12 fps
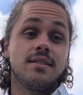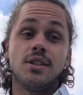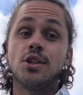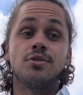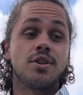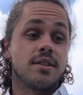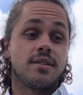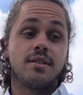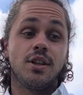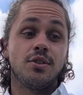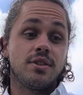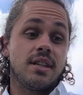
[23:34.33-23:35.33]
You
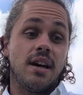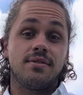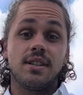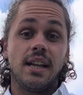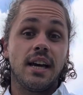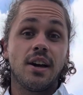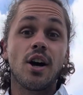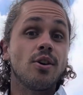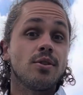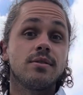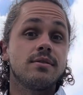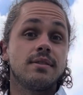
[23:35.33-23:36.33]
just have to let
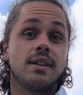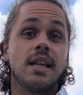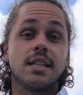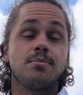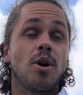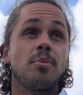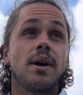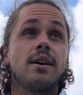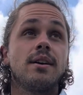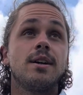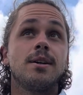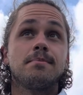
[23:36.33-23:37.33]
go in this
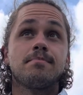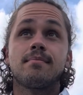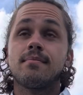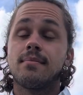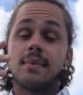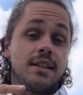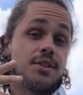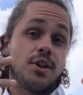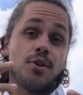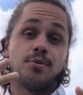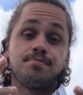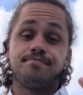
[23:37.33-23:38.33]
moment. And
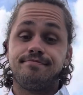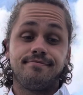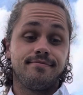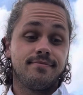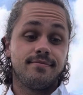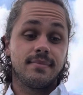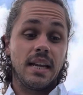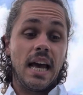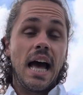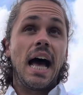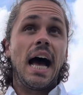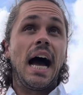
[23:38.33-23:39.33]
so
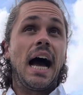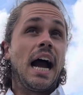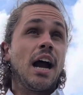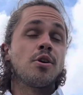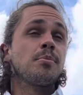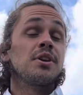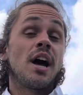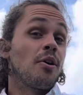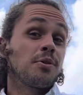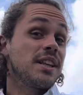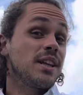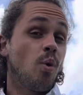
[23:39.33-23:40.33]
I remember not
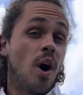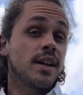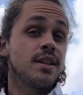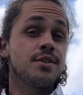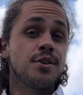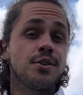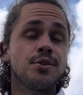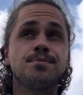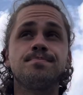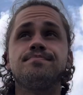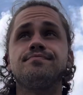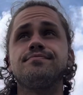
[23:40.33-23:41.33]
really wanting to,
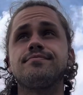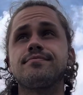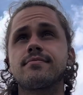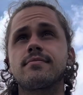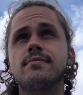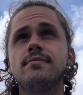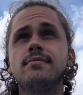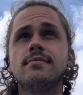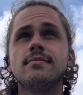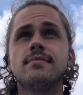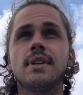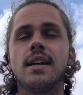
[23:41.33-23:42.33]

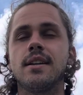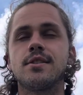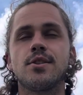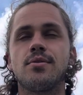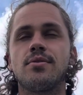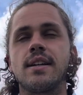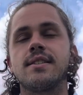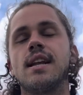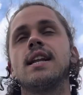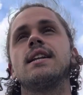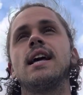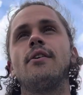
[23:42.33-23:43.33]
and it's so
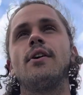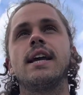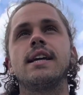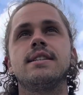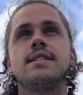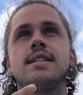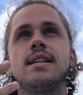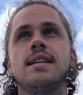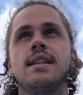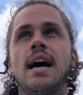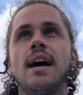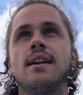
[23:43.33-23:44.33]
fascinating how I can see
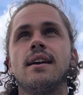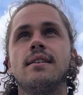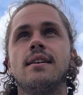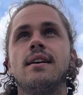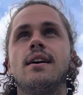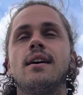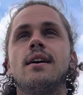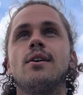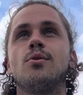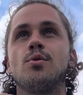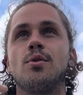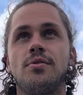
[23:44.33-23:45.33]
that
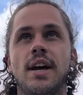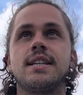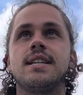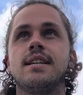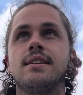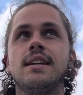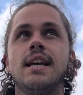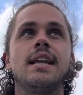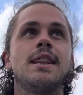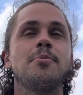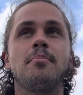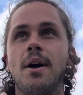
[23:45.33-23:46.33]
reflecting in
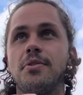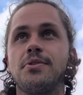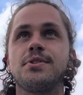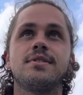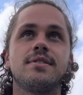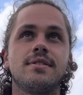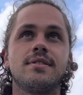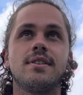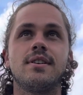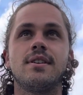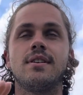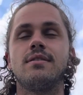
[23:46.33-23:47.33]
the months
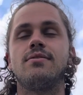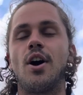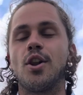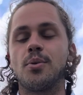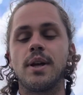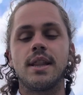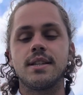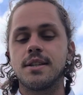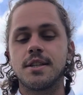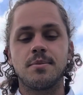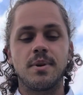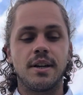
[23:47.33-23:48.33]
following this
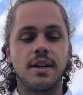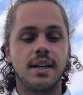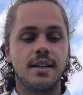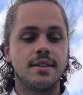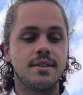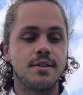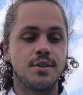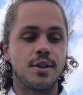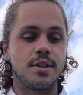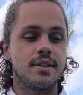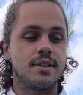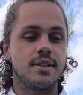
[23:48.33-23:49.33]
experience,
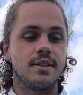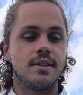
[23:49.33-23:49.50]
just